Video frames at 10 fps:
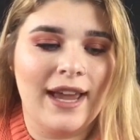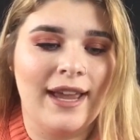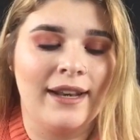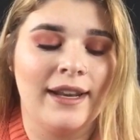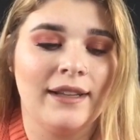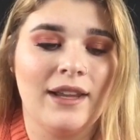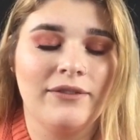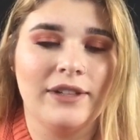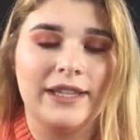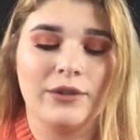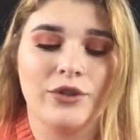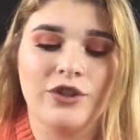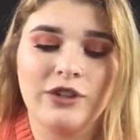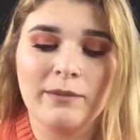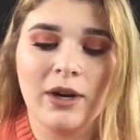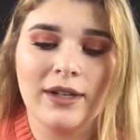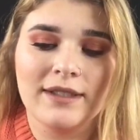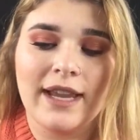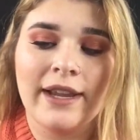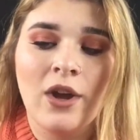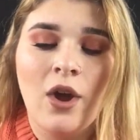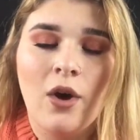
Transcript: and it left like those streak marks, like